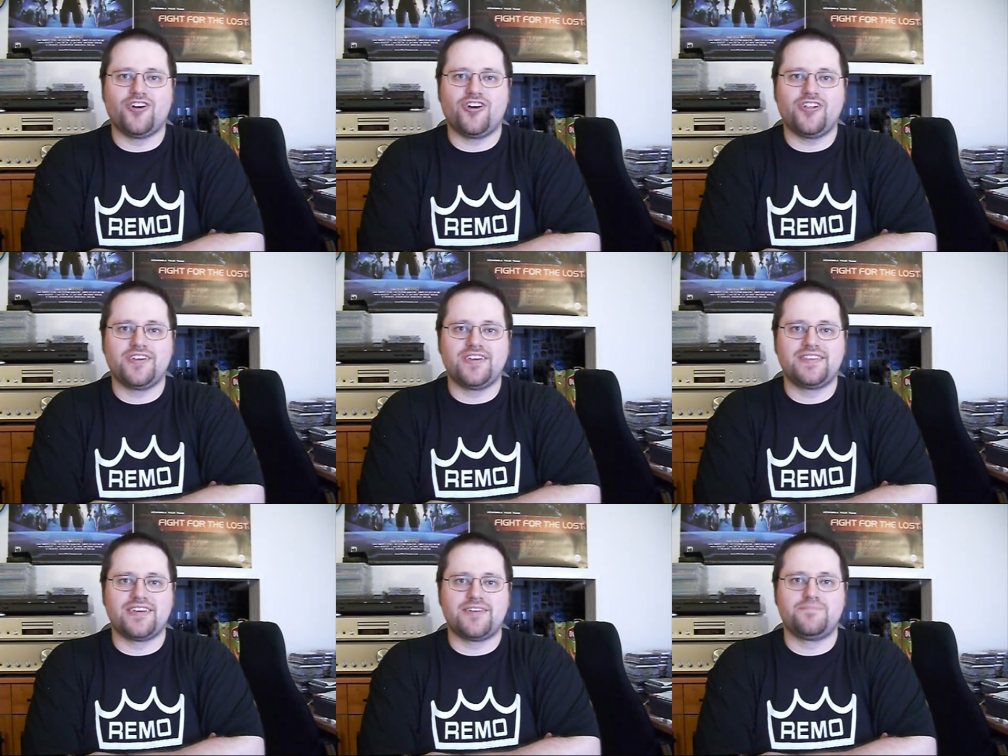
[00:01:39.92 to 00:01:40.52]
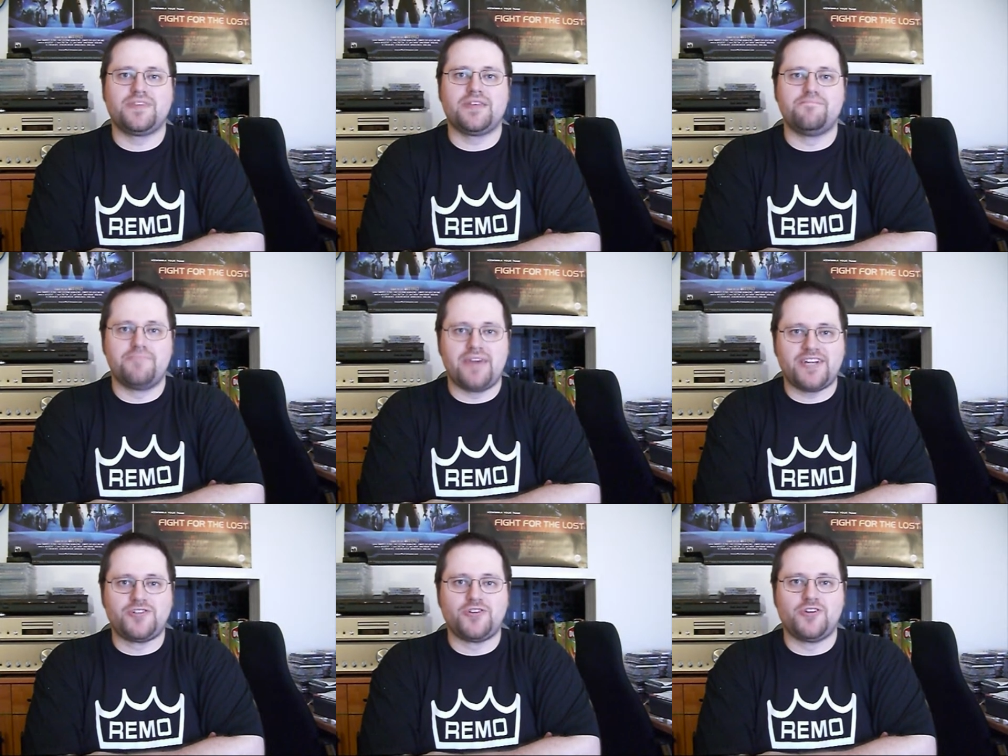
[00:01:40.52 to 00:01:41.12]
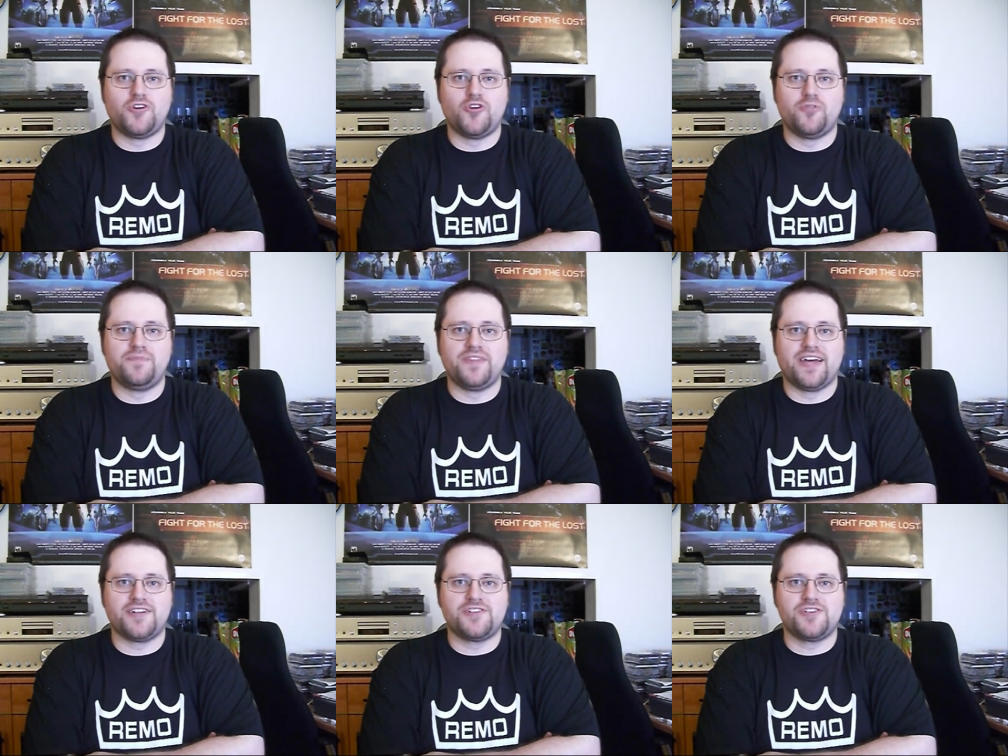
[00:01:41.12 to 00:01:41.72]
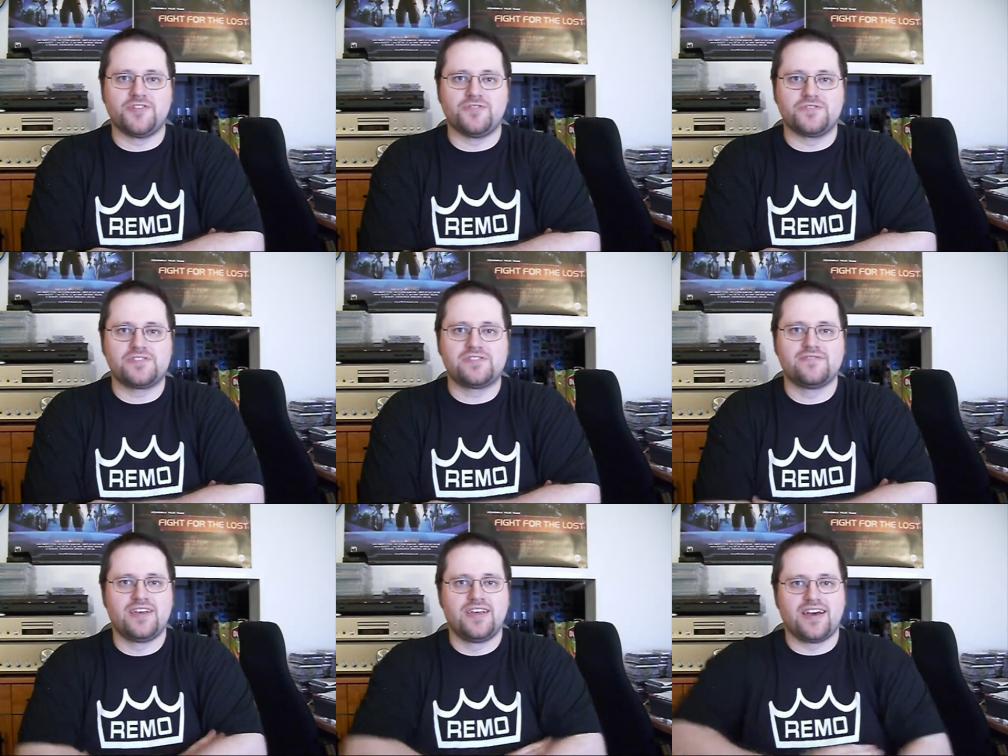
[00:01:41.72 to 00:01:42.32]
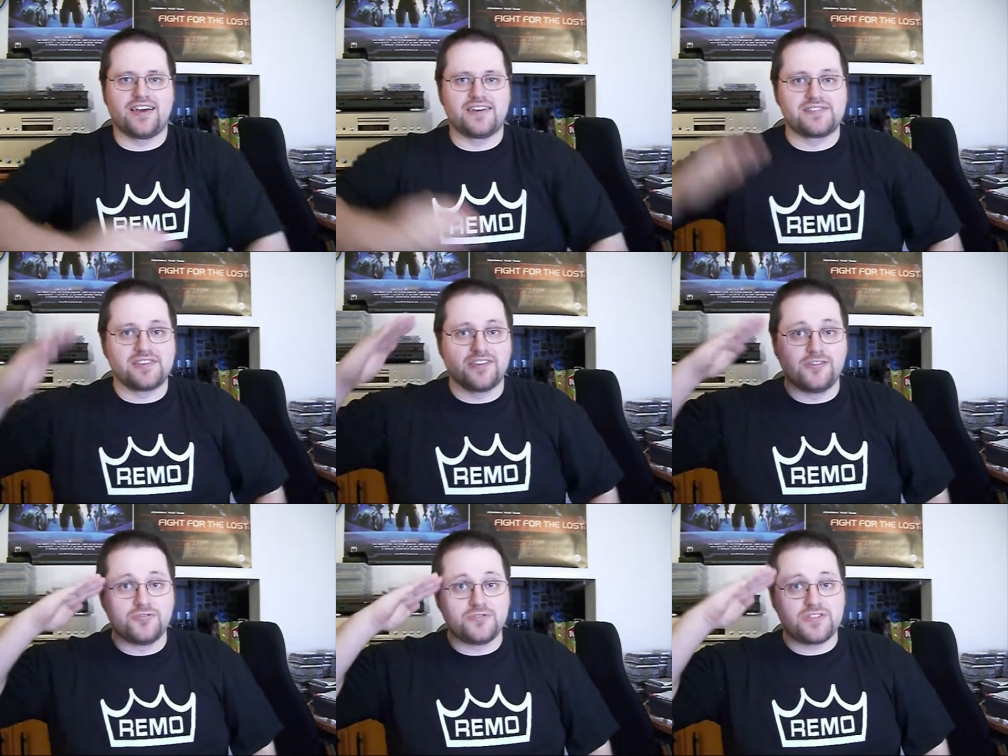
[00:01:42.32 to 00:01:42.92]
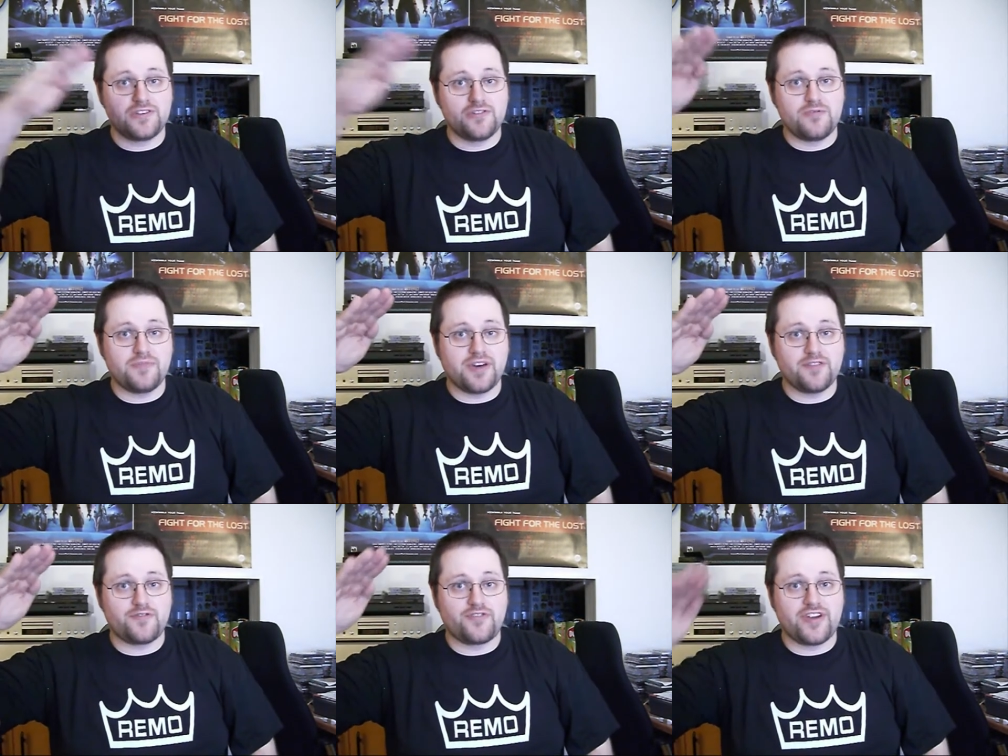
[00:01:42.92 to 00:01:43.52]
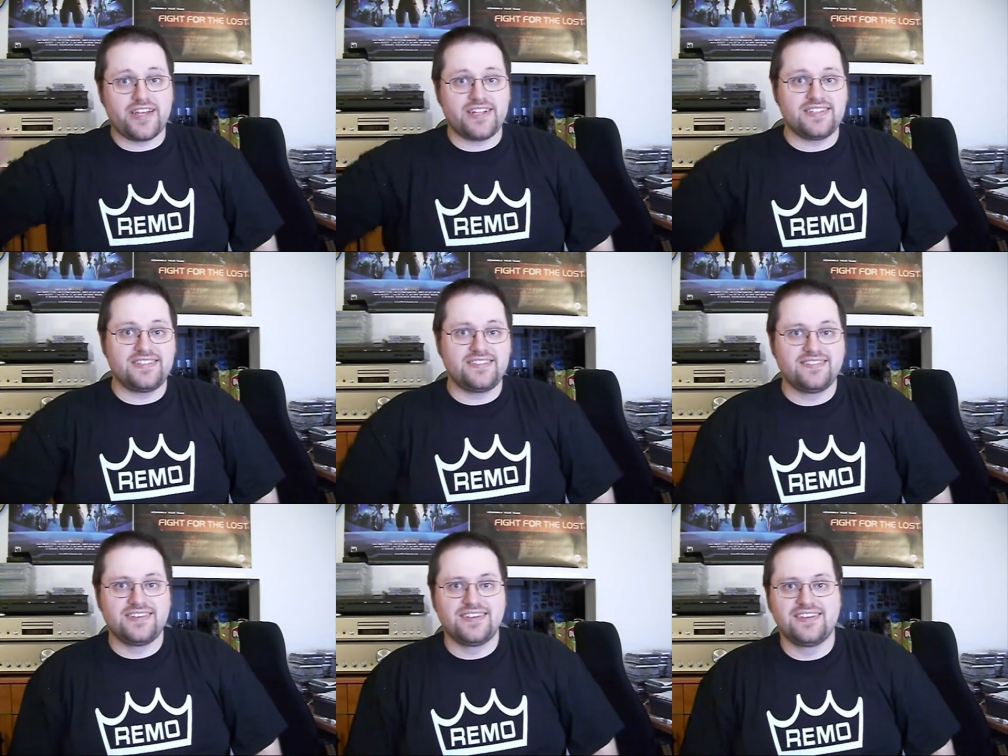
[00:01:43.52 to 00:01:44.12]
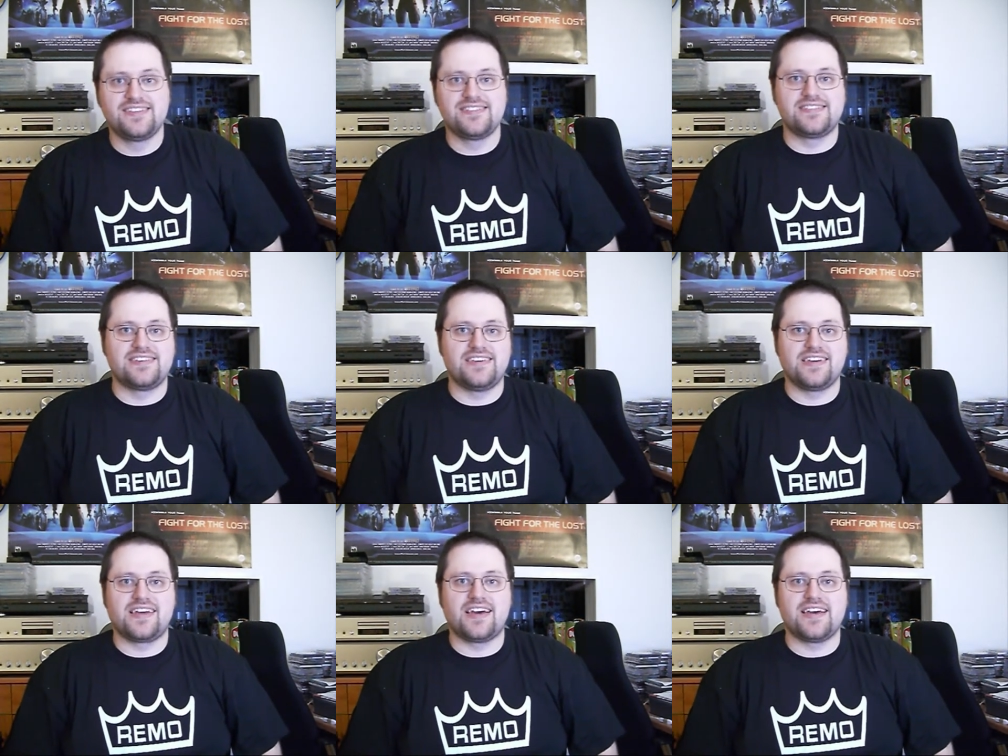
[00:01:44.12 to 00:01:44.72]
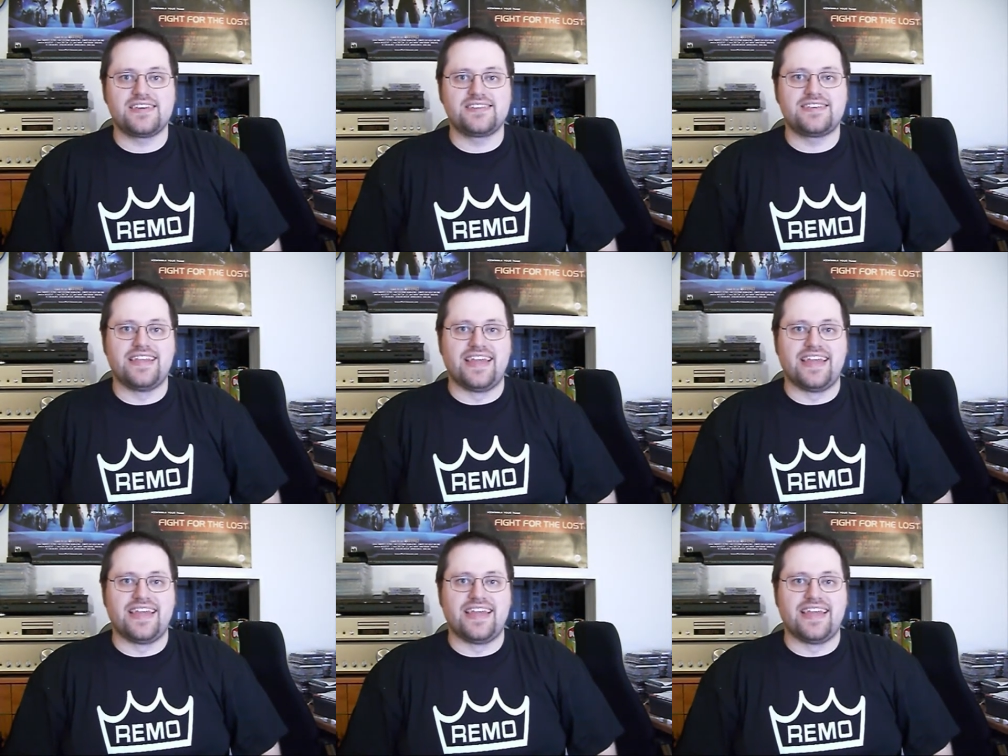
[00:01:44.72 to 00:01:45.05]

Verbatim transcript: calling them the Metronome Nachos. I salute you, my friend. See you guys